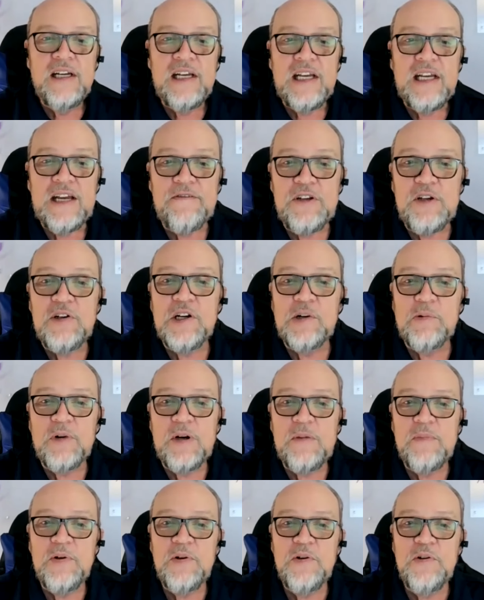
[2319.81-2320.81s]
If you can
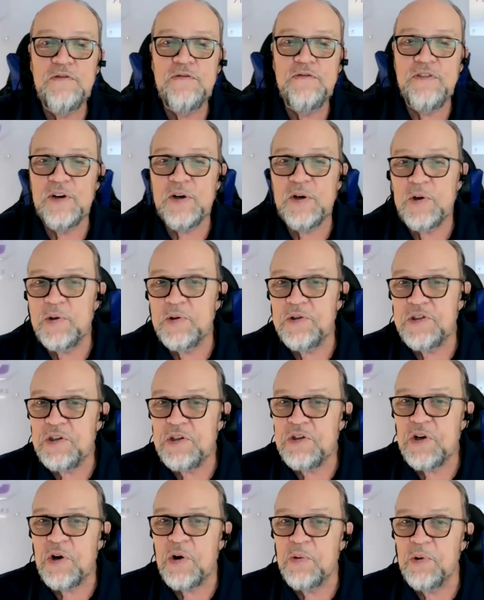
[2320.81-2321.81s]
remove those you
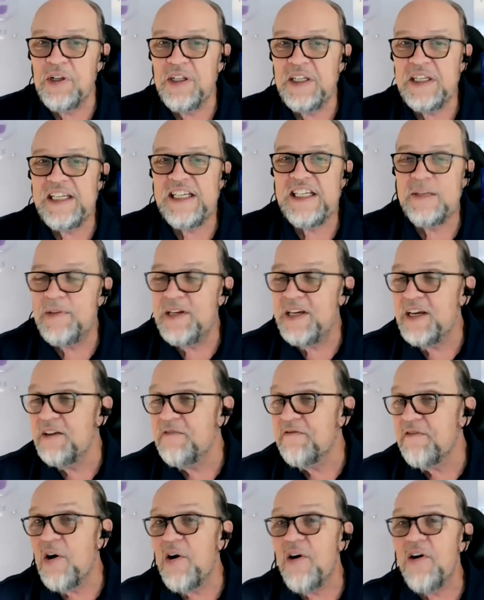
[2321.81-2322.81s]
don't really need to be
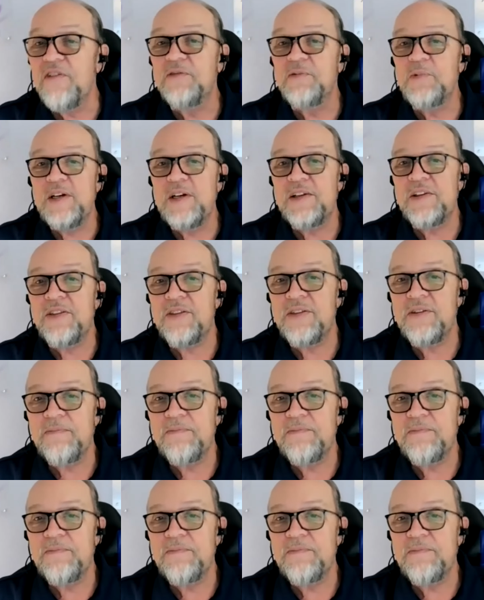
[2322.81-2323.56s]
involved with,